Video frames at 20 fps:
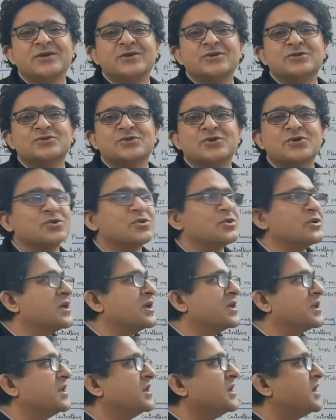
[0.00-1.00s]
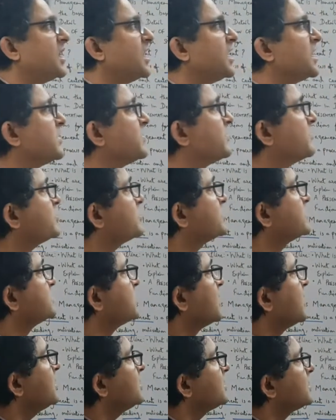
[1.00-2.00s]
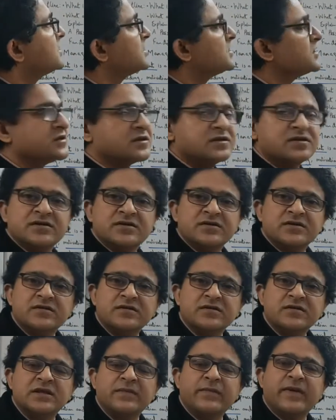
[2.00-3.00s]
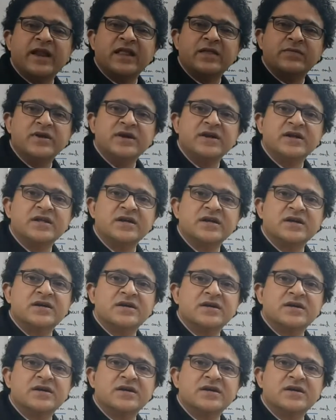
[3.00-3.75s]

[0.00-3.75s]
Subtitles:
So herein I would start the management